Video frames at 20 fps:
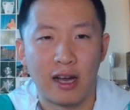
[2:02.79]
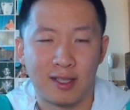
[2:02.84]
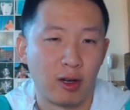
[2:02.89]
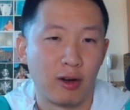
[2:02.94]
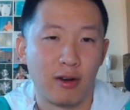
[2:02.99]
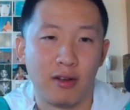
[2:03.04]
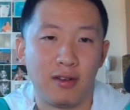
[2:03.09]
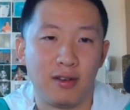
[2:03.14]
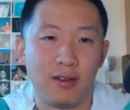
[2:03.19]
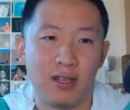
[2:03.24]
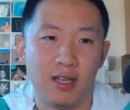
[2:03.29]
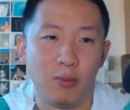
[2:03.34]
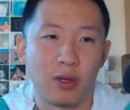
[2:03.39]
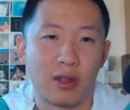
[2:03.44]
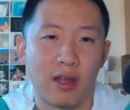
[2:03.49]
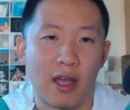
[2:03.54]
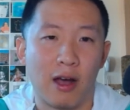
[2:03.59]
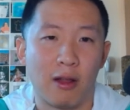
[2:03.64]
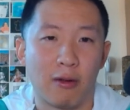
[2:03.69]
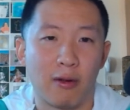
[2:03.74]
started a team with
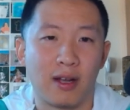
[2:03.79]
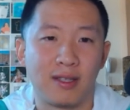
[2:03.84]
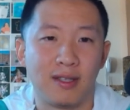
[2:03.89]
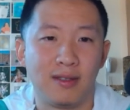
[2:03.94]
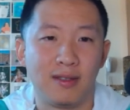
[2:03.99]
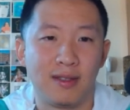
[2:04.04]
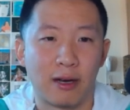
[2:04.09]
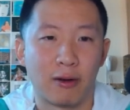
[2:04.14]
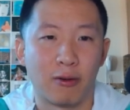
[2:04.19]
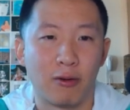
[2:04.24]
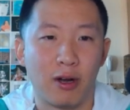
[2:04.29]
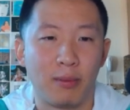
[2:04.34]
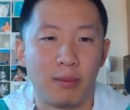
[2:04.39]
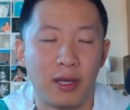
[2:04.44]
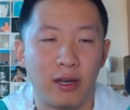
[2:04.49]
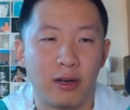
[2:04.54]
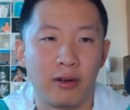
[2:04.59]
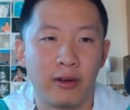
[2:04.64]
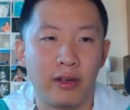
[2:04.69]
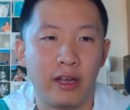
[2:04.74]
Calyrex and Zekrom
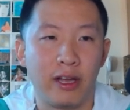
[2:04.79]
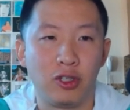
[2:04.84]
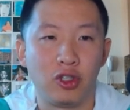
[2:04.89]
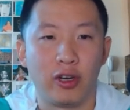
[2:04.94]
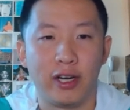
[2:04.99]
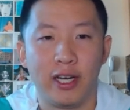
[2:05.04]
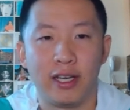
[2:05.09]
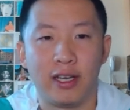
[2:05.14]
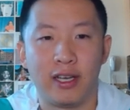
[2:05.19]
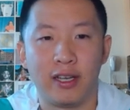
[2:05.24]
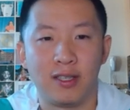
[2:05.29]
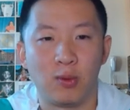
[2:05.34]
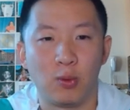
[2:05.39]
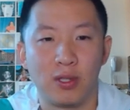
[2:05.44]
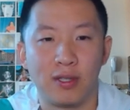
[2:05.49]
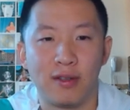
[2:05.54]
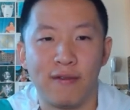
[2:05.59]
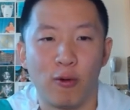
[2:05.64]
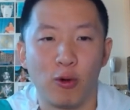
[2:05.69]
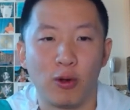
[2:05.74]
here, and Draining Kiss
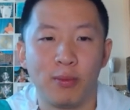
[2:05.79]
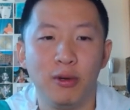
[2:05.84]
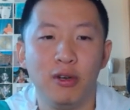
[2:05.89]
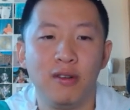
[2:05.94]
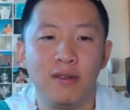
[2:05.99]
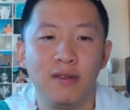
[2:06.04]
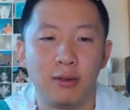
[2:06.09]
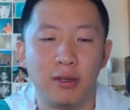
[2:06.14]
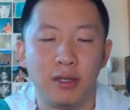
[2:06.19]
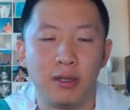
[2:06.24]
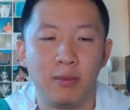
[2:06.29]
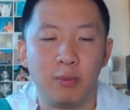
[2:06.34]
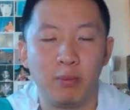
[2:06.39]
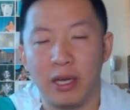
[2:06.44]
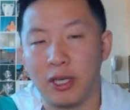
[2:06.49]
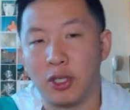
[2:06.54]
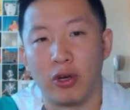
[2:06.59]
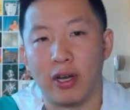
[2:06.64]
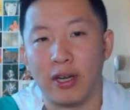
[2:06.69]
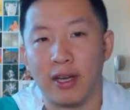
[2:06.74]
was the fourth move to
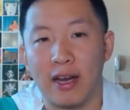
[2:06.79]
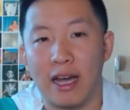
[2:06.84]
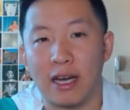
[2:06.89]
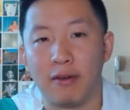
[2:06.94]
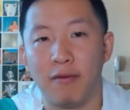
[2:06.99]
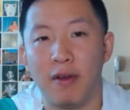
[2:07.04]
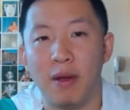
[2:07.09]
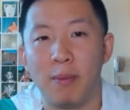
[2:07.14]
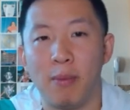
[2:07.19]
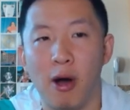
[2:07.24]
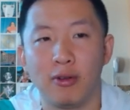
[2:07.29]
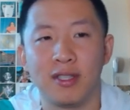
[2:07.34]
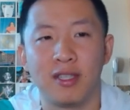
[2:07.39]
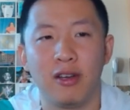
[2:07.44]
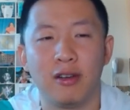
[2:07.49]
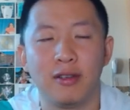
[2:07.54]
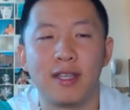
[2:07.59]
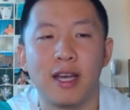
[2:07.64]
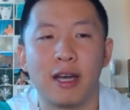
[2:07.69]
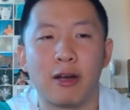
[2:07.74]
make sure I could activate policy
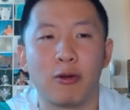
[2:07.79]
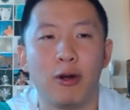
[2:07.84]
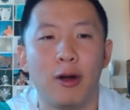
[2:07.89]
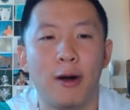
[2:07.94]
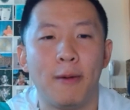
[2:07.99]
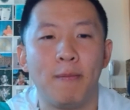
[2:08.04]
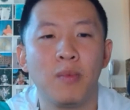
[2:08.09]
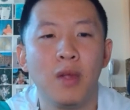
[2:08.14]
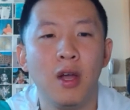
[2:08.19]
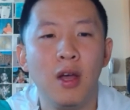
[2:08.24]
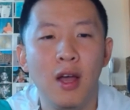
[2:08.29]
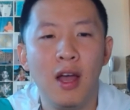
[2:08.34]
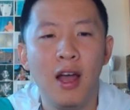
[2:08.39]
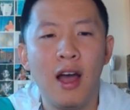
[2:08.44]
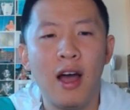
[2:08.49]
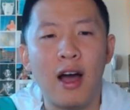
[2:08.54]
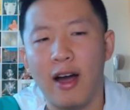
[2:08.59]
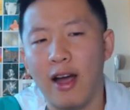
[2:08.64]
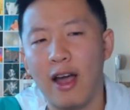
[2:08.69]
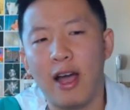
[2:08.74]
on Zekrom.
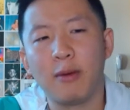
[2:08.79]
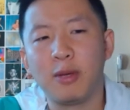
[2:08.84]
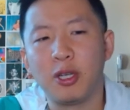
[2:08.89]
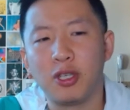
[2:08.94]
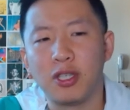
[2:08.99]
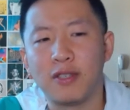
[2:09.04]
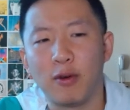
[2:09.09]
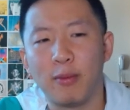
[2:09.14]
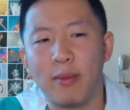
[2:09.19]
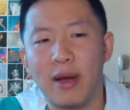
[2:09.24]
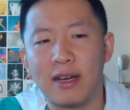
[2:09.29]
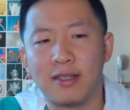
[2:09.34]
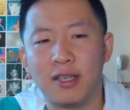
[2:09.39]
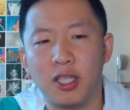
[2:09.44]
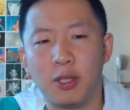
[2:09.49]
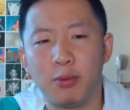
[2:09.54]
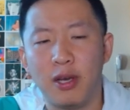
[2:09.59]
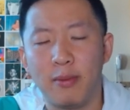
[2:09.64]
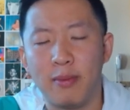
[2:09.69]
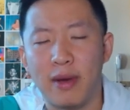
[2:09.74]
I opted just for max
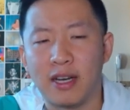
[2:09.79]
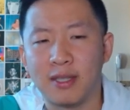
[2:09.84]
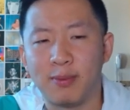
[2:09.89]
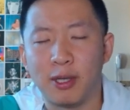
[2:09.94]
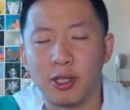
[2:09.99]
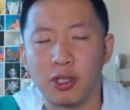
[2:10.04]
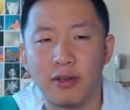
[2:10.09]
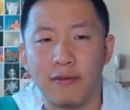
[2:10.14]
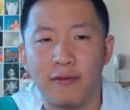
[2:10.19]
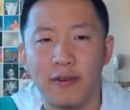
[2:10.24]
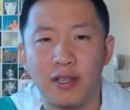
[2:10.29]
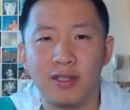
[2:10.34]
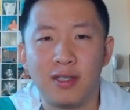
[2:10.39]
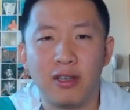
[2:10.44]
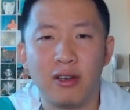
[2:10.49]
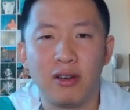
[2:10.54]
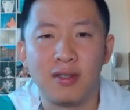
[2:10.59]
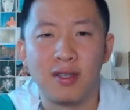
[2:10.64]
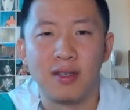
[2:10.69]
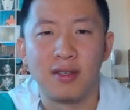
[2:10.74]
HP and max special defense
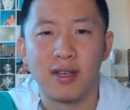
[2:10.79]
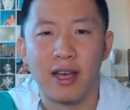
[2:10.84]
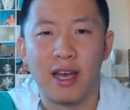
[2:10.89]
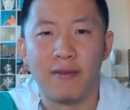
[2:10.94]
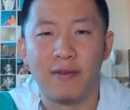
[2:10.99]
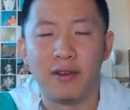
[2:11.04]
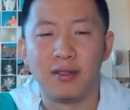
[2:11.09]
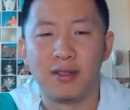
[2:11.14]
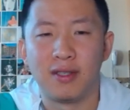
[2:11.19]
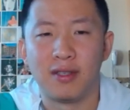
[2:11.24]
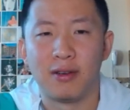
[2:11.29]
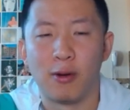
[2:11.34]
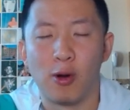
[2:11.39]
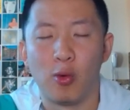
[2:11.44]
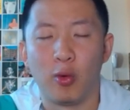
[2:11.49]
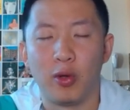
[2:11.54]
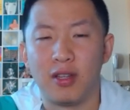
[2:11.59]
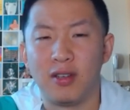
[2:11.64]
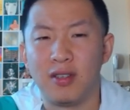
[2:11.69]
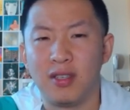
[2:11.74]
here since I have an Incineroar
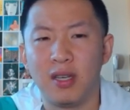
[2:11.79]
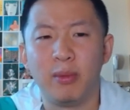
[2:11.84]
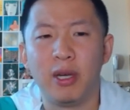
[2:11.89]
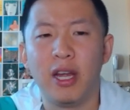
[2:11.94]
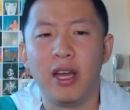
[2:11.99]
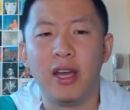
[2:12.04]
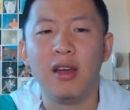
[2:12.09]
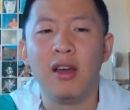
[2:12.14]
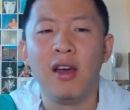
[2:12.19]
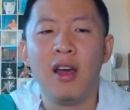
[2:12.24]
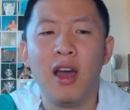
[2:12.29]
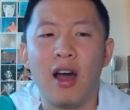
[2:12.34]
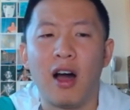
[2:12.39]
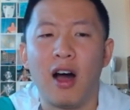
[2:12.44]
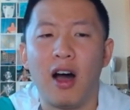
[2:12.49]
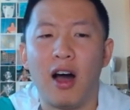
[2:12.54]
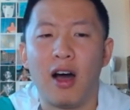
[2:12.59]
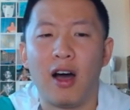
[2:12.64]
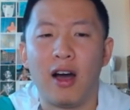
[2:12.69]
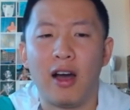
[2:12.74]
with Intimidate,
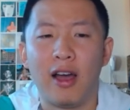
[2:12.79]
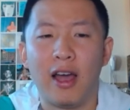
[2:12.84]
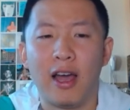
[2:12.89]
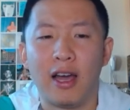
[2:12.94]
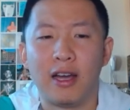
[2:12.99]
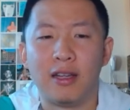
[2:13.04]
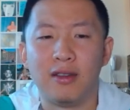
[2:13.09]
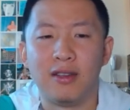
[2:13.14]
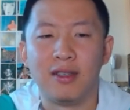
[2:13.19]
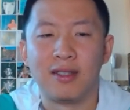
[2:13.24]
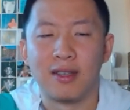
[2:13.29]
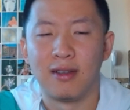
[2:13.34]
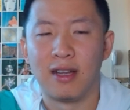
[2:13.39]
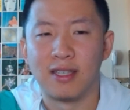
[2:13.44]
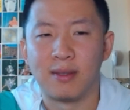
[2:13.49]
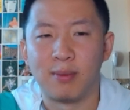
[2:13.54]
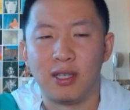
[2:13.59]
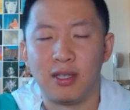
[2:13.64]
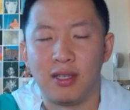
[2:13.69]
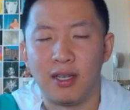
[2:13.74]
and this
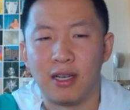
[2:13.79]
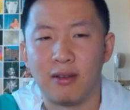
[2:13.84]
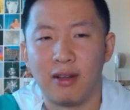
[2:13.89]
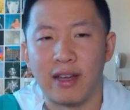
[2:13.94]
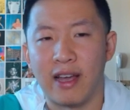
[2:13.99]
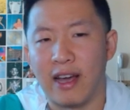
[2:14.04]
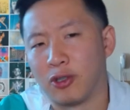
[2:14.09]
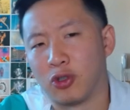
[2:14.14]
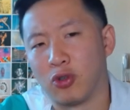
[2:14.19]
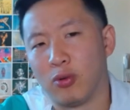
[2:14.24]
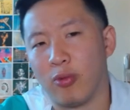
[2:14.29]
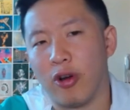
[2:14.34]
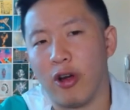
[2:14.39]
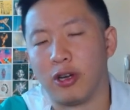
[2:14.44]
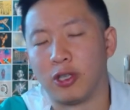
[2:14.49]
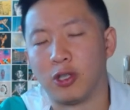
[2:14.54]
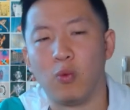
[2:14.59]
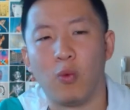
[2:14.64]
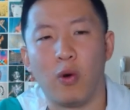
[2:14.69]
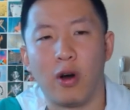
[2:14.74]
allows me to take like Astral
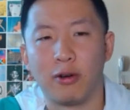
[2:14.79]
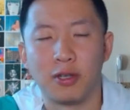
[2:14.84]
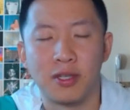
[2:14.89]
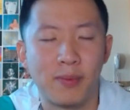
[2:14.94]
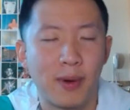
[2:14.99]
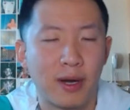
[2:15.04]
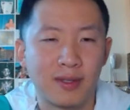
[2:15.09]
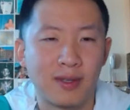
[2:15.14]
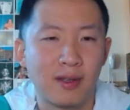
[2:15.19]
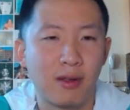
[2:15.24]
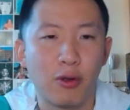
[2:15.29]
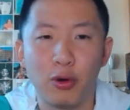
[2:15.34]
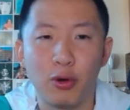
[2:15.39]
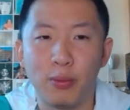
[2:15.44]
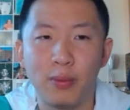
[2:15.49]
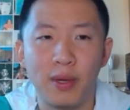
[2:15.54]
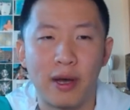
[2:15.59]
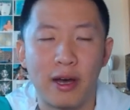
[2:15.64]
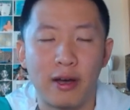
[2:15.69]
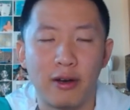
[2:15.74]
Barrage and Water Spouts a little
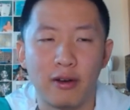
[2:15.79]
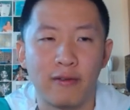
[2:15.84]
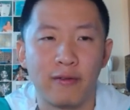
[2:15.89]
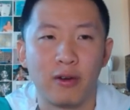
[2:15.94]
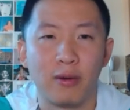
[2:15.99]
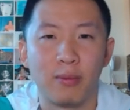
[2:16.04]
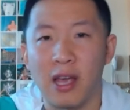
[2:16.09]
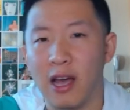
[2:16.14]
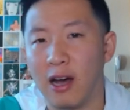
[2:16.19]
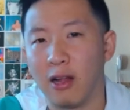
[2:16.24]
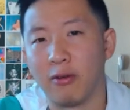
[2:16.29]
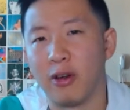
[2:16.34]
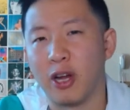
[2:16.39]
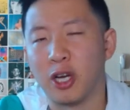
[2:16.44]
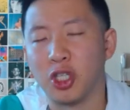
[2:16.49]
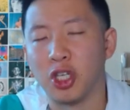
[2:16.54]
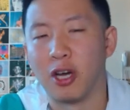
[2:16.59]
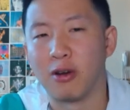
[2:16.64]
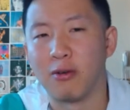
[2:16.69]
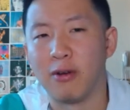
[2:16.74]
bit better from Calyrex,
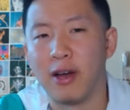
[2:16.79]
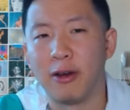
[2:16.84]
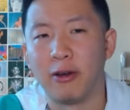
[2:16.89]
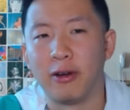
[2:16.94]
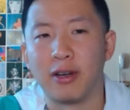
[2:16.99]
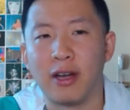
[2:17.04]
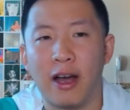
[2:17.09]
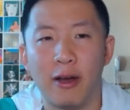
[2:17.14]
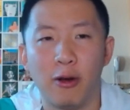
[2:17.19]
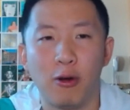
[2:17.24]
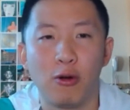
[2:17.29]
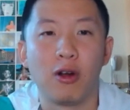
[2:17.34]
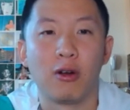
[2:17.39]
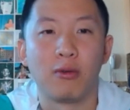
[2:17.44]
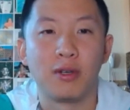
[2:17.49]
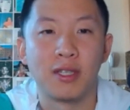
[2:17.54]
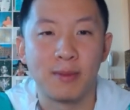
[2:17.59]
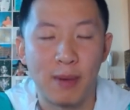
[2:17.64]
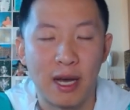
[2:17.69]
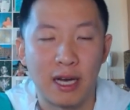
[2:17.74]
Shadow Rider, and Kyogre
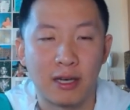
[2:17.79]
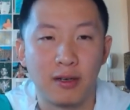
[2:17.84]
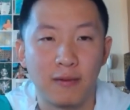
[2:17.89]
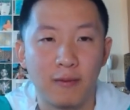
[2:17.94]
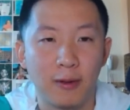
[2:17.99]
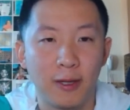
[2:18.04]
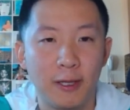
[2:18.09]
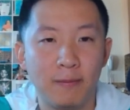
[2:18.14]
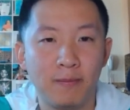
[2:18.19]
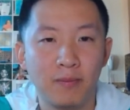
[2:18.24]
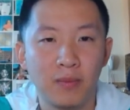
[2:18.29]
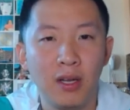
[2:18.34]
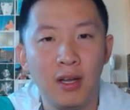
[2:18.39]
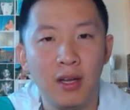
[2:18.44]
respectively.